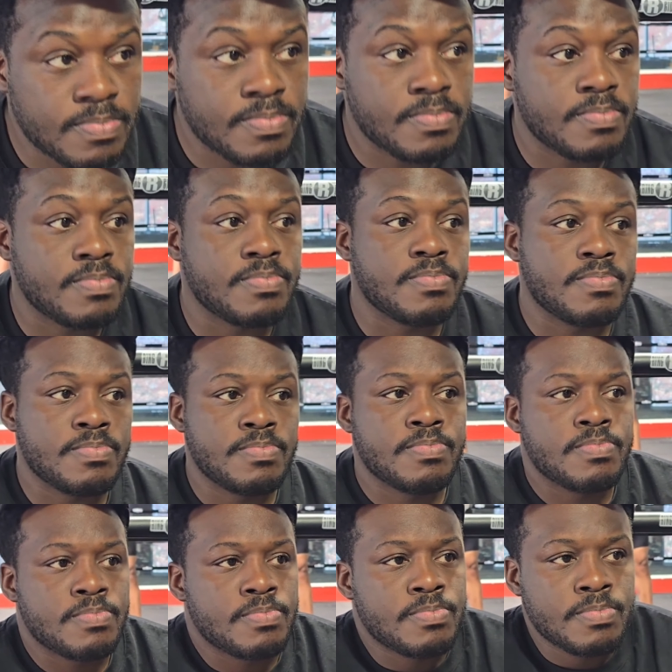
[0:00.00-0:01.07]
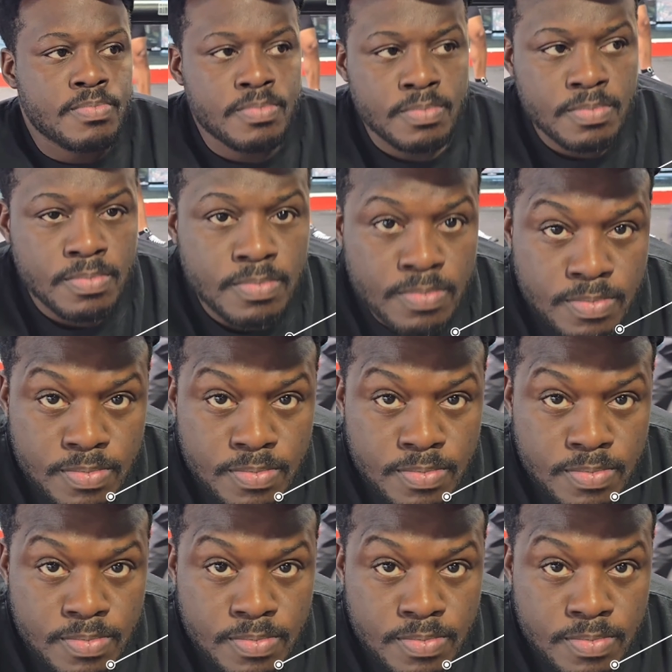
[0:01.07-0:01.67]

that Terence Crawford is now